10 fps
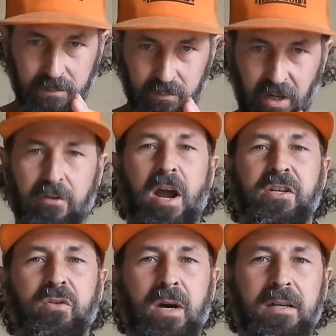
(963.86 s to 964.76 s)

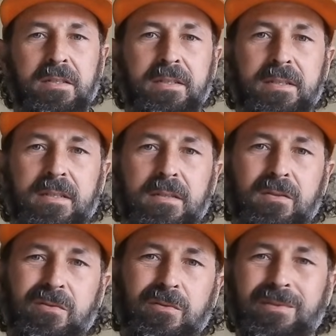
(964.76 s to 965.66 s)
recreational hunters,
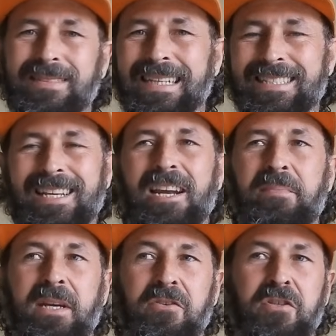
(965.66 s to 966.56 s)
it's going to
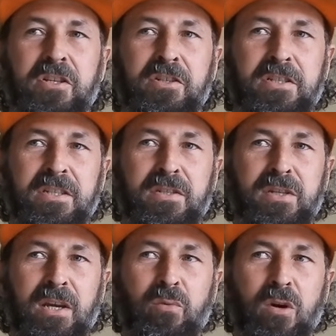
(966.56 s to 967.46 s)
be interesting just to
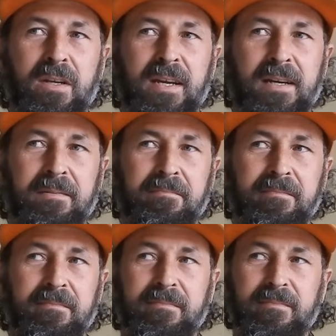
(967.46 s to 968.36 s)
see what
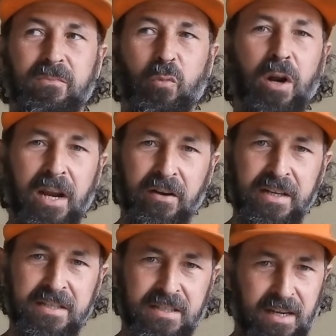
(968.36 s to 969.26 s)

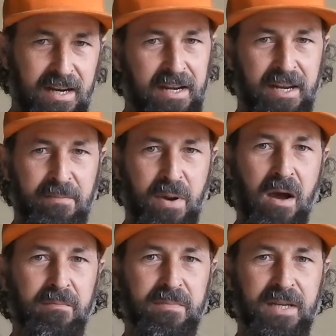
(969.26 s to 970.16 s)
areas are going to get
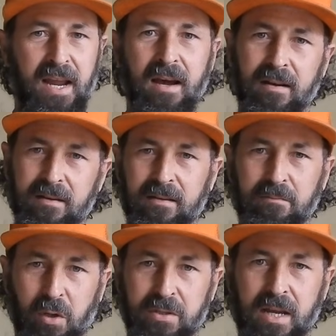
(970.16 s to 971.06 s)
pumped out
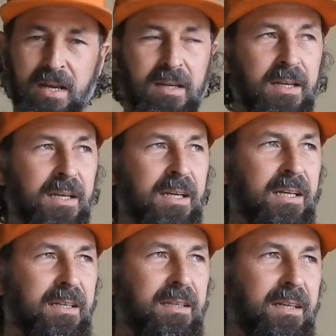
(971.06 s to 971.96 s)
per se.
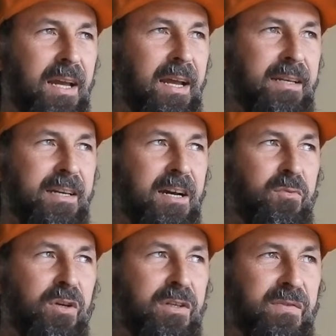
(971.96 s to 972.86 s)
And
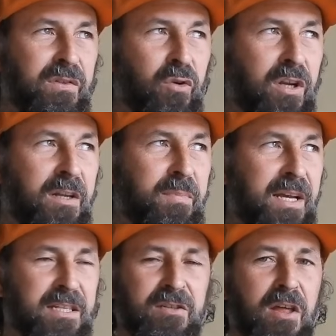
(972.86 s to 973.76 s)
we're even looking at
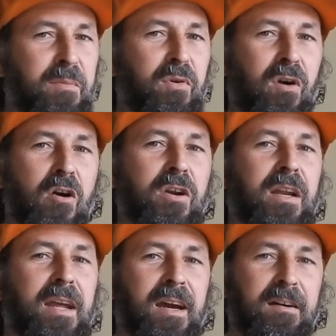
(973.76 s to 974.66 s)
places like the
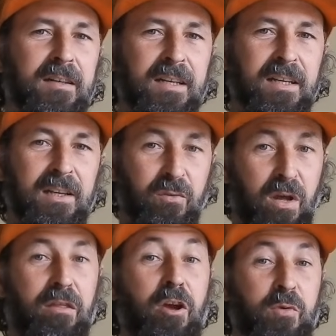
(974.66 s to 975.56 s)
Morocco now,
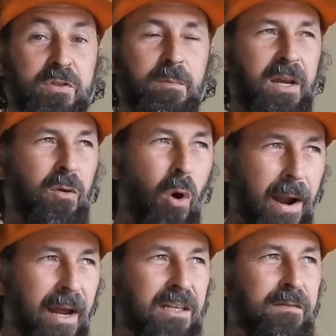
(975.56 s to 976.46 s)
where thermals have been
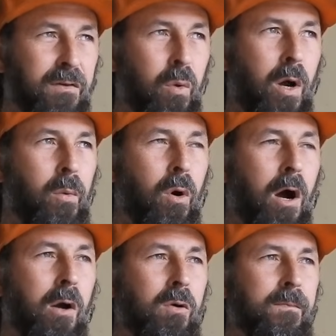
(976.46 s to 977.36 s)
quite active for quite a
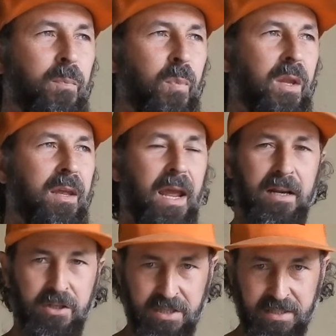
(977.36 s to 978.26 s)
while,
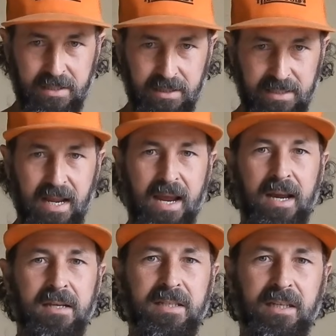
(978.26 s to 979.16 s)
and just
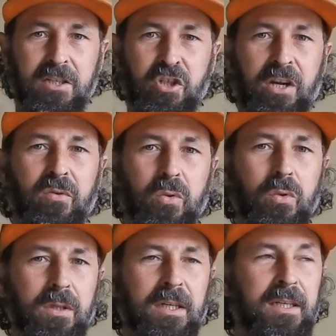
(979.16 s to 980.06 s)
stag hunting in
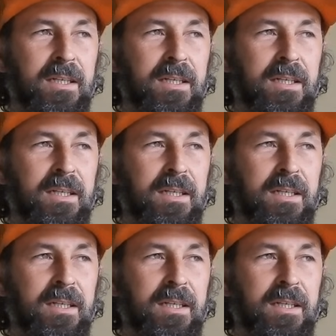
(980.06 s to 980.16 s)
general.